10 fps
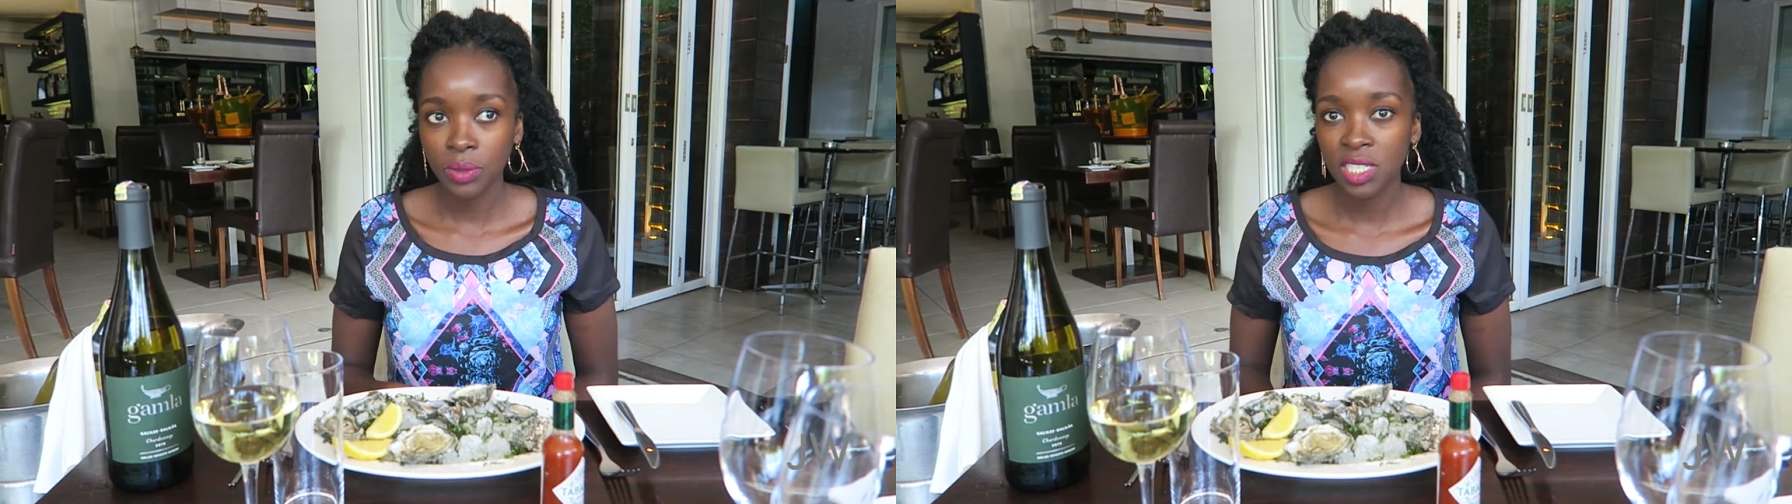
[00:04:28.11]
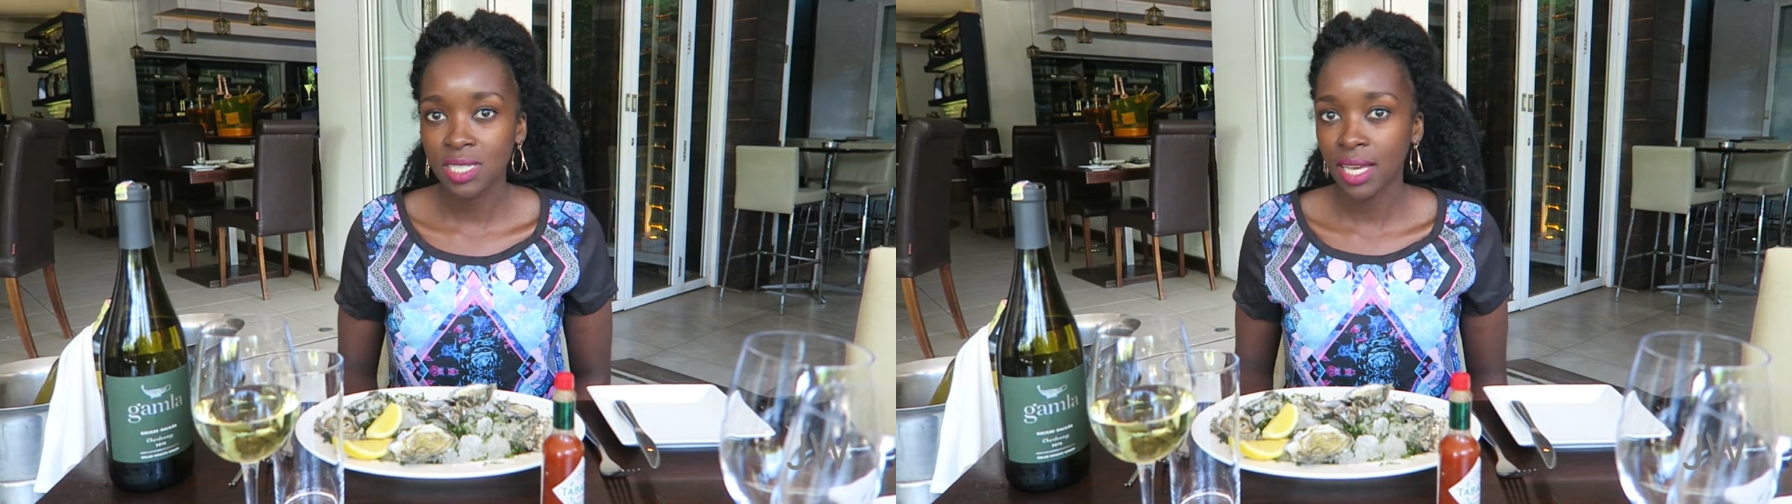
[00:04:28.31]

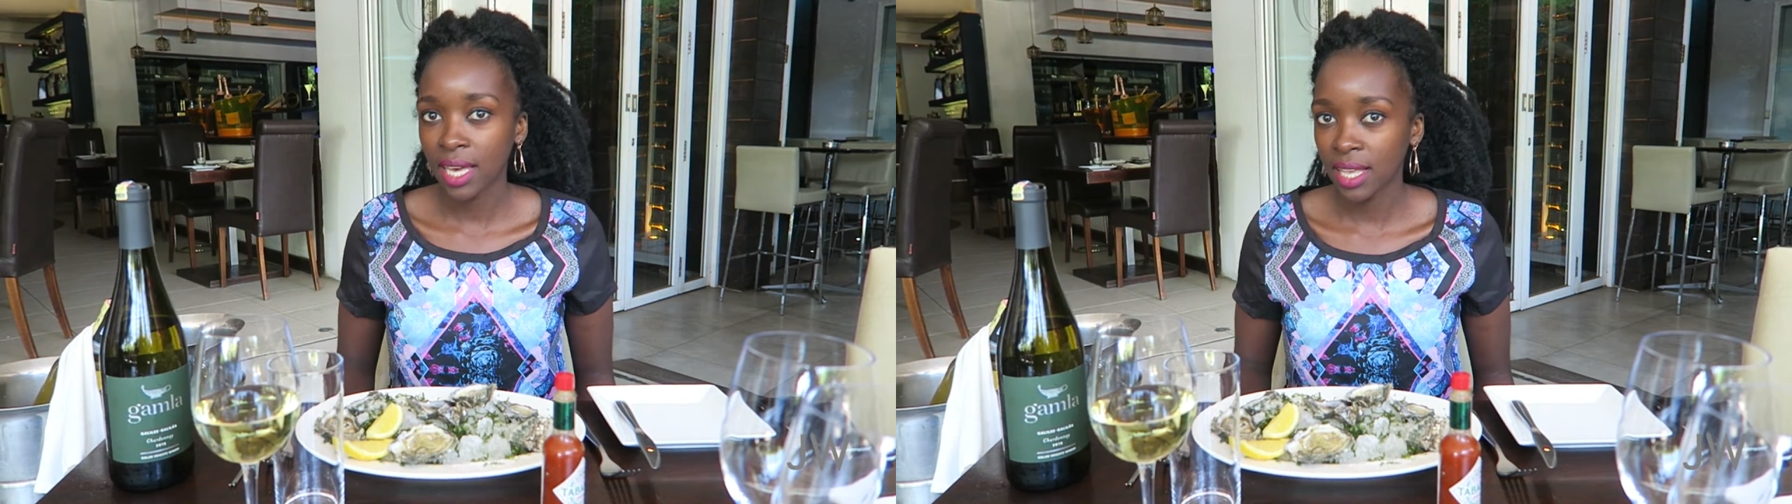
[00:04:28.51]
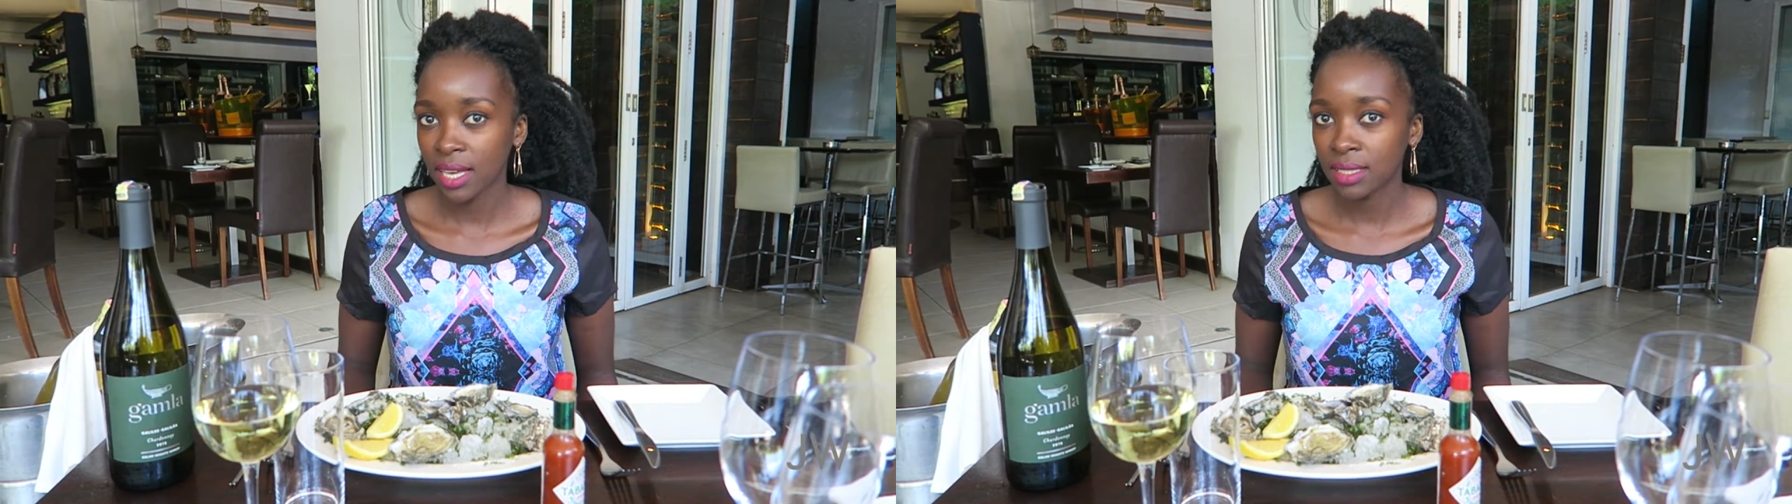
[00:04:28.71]
which is
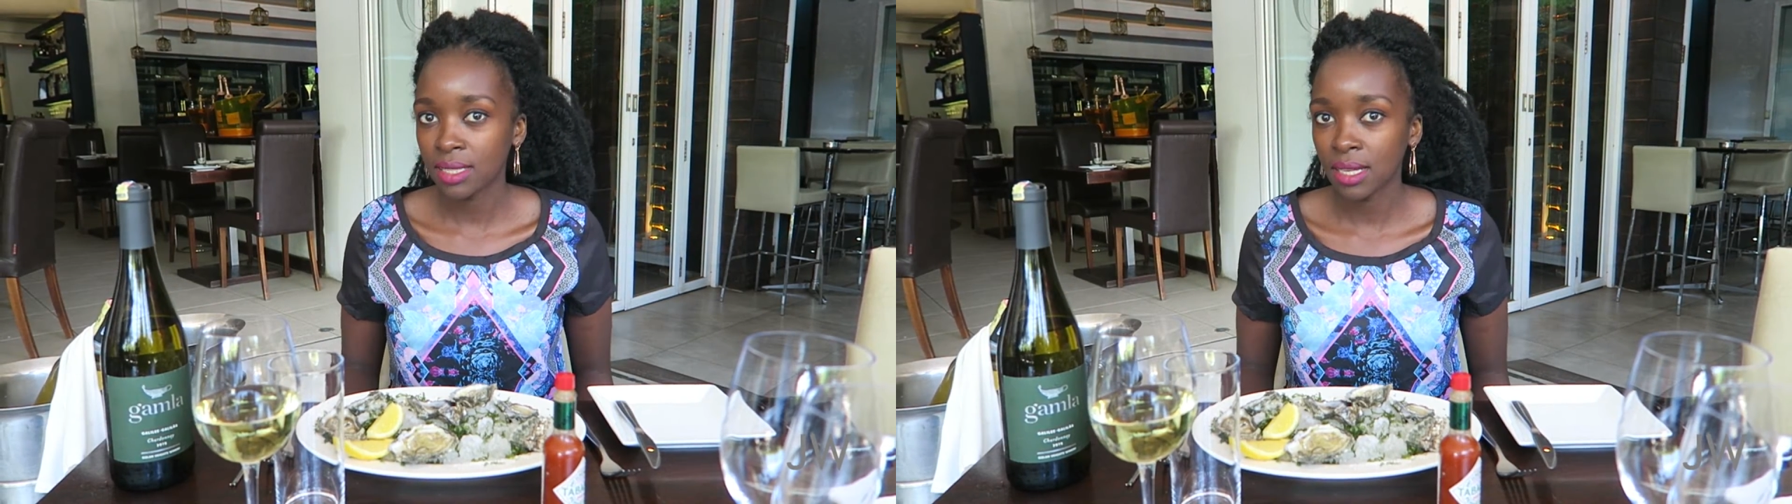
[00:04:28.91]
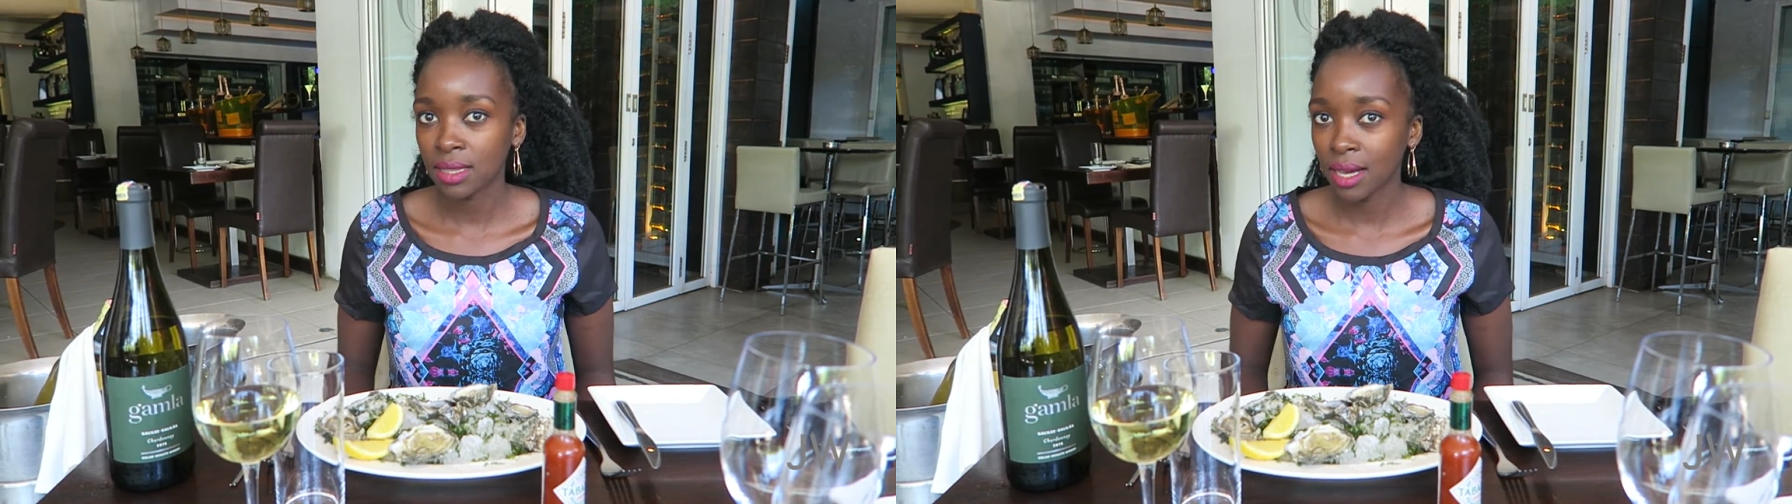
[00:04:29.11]

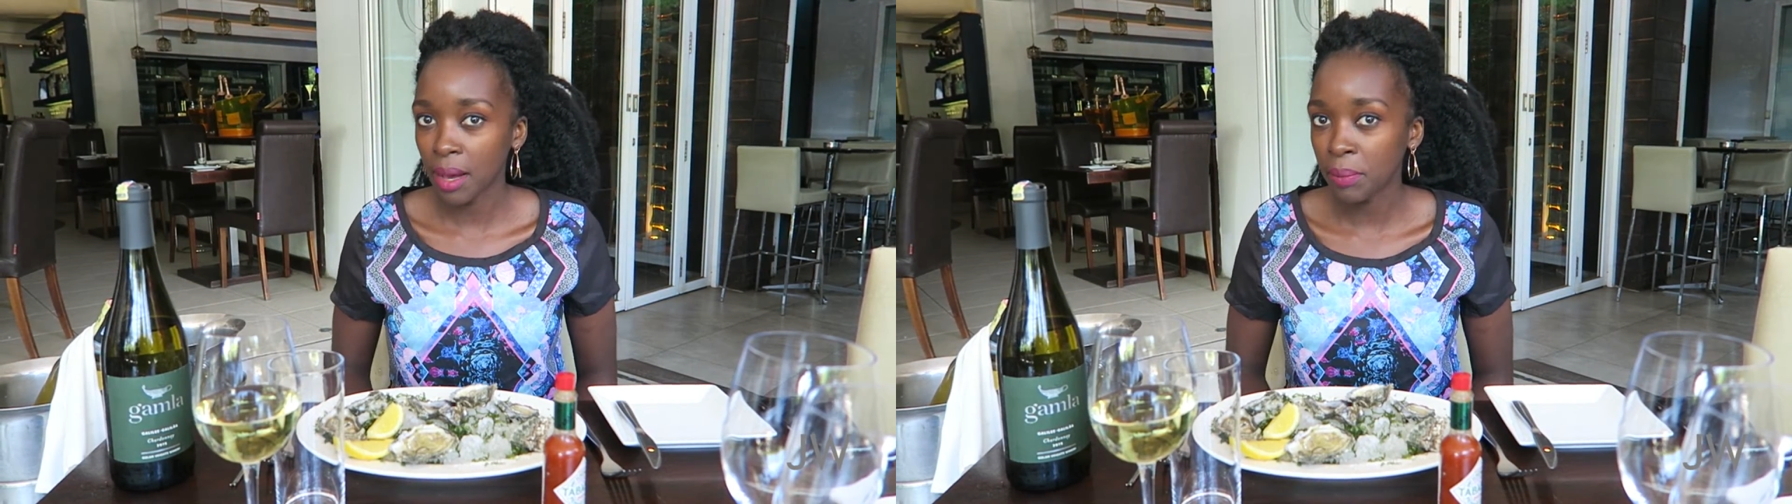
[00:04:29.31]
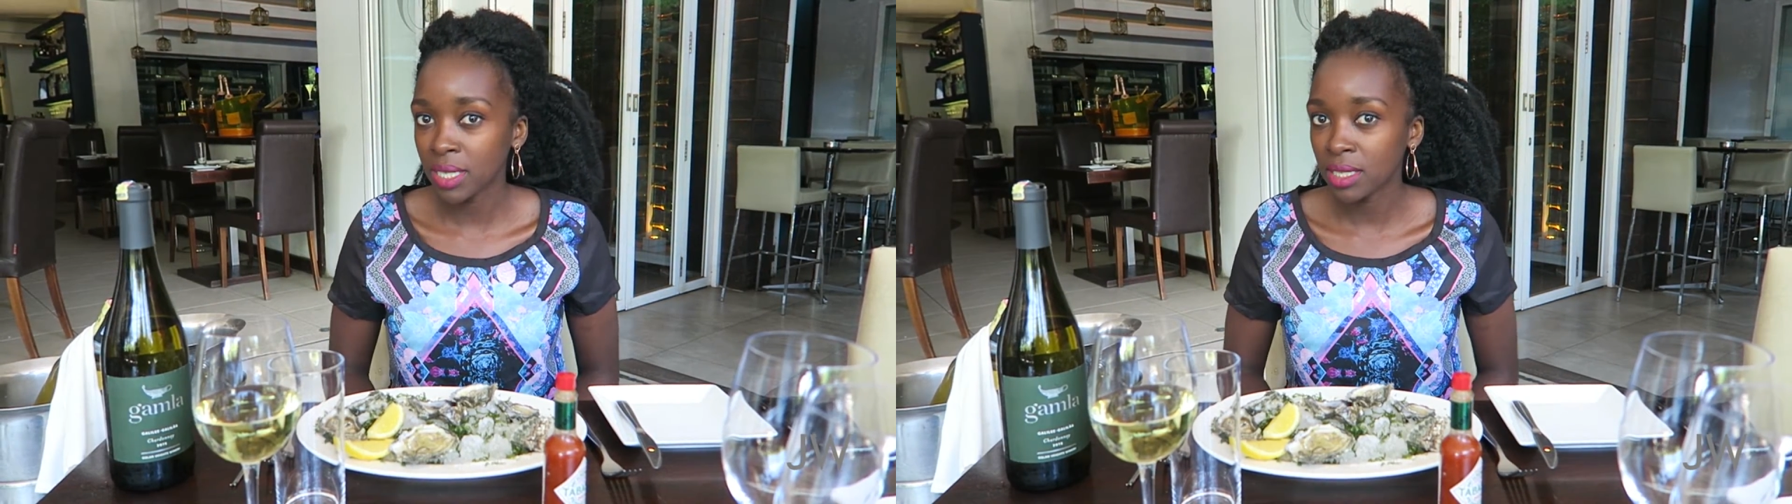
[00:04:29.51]
the
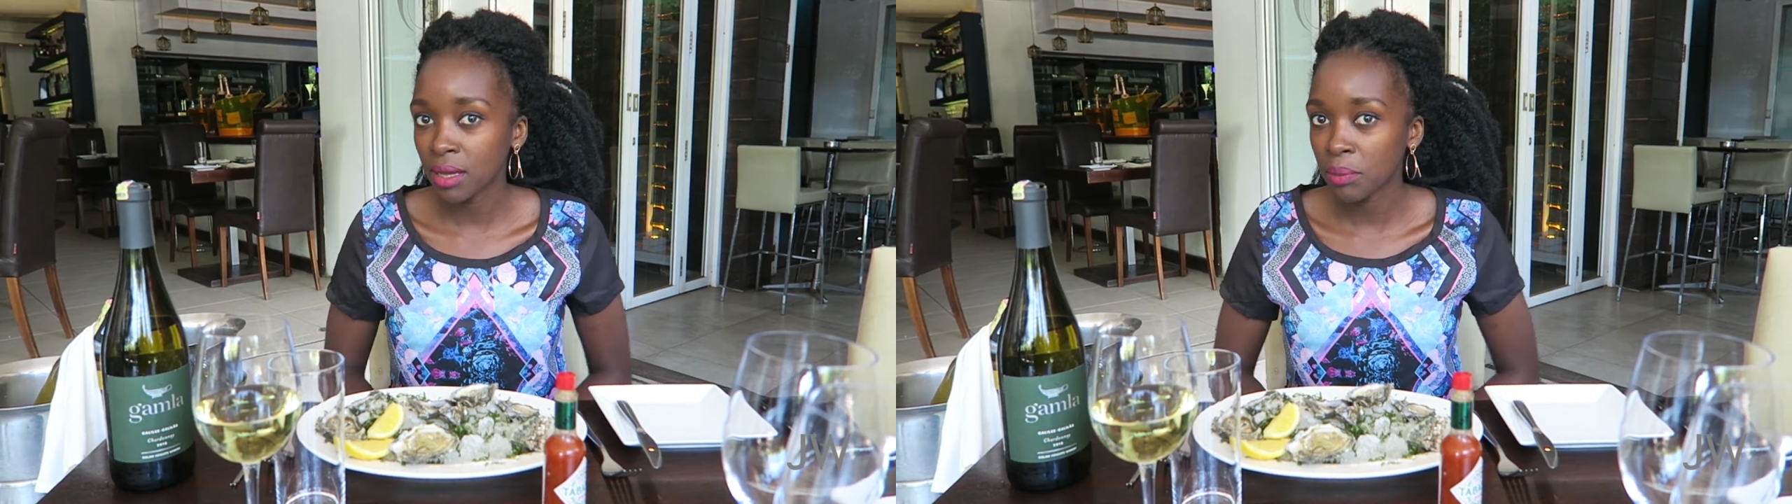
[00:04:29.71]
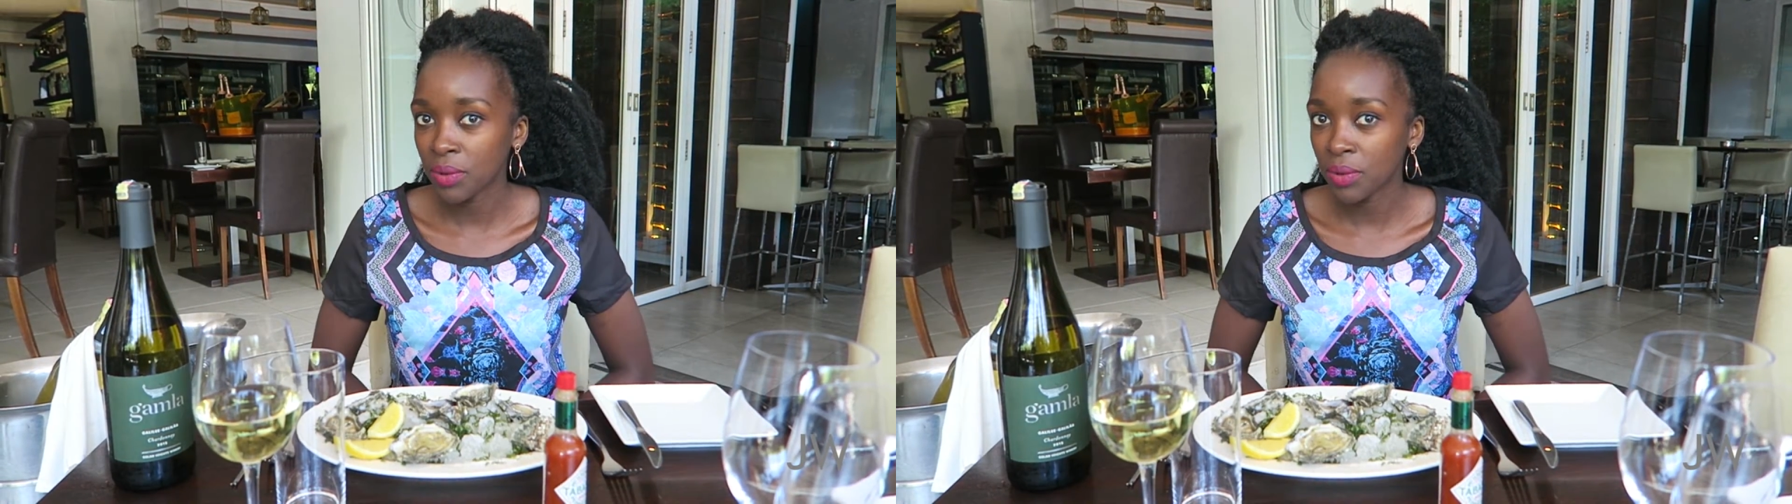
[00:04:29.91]
company that